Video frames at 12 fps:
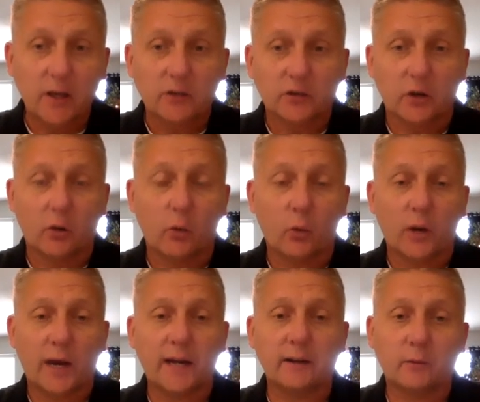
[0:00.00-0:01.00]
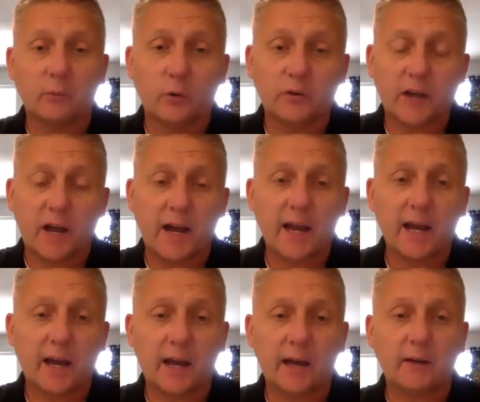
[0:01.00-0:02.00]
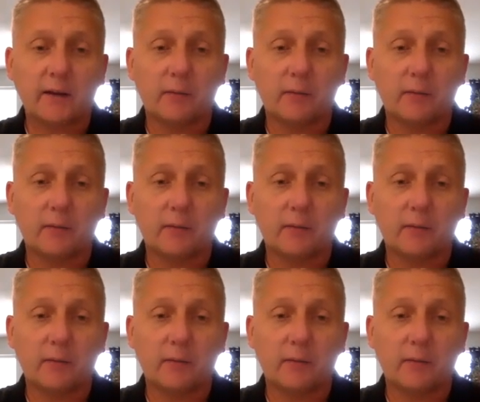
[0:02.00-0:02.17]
So what I did was I had